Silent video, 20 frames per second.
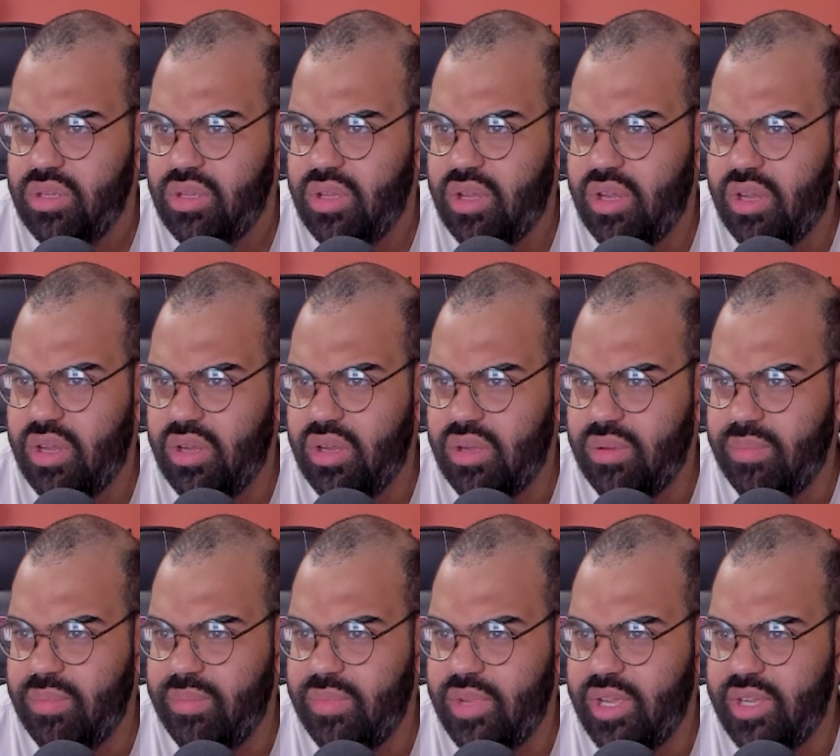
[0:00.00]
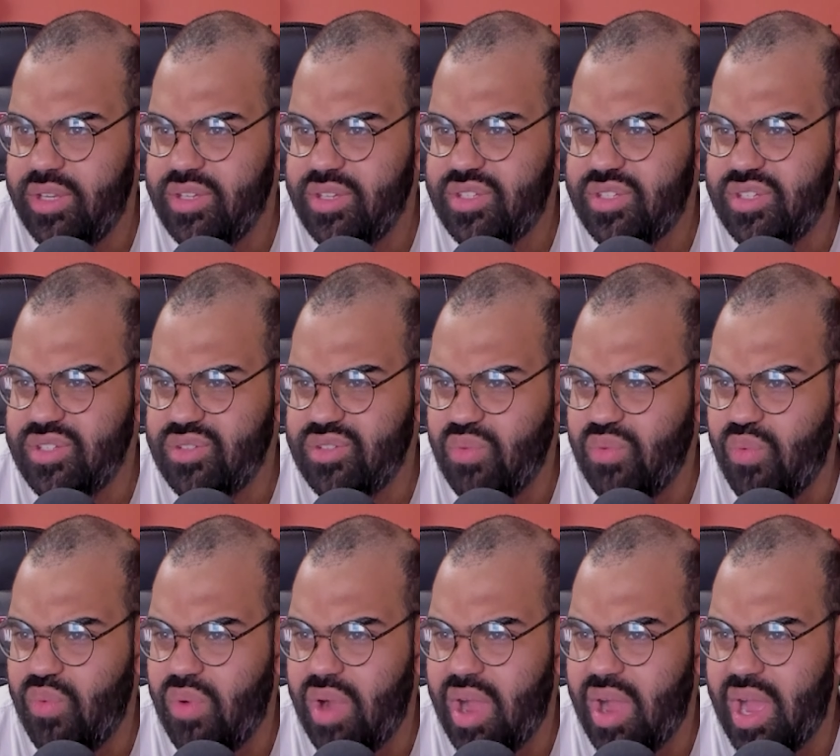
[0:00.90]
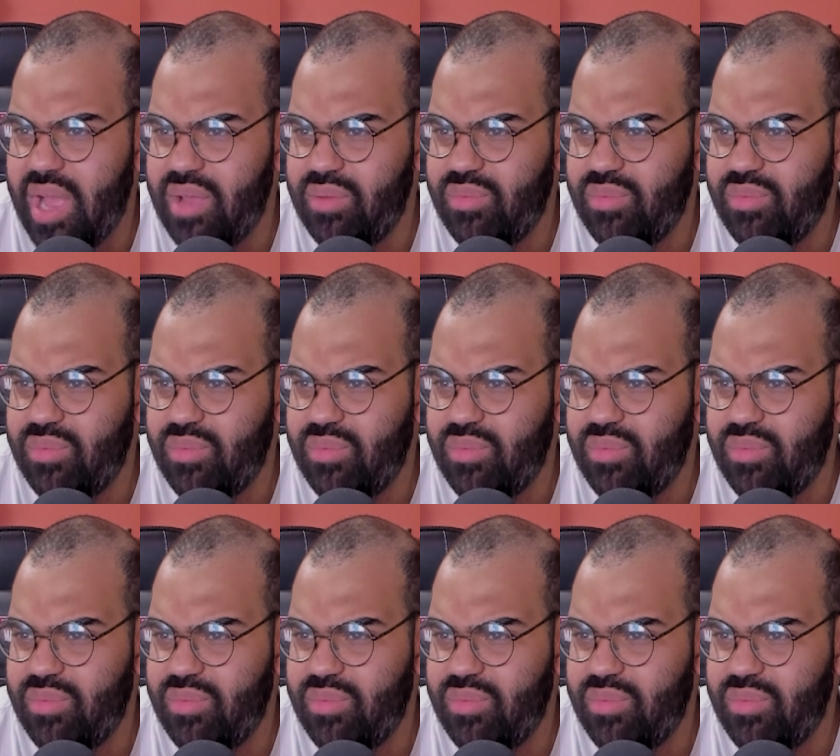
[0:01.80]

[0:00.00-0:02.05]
Oh man, this is wild.